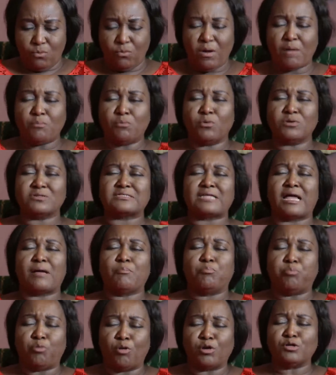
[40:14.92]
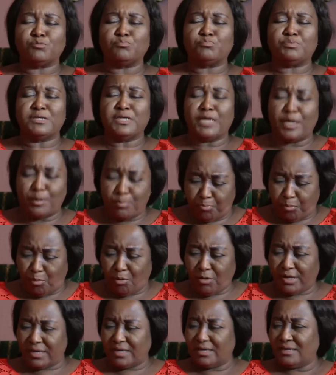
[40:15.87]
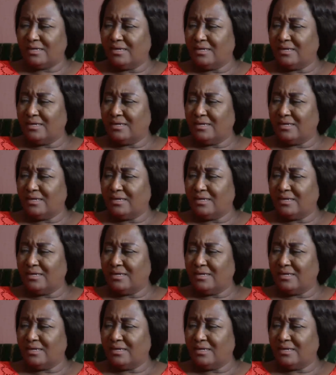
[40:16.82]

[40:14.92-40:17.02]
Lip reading: Why must her boy be a boy?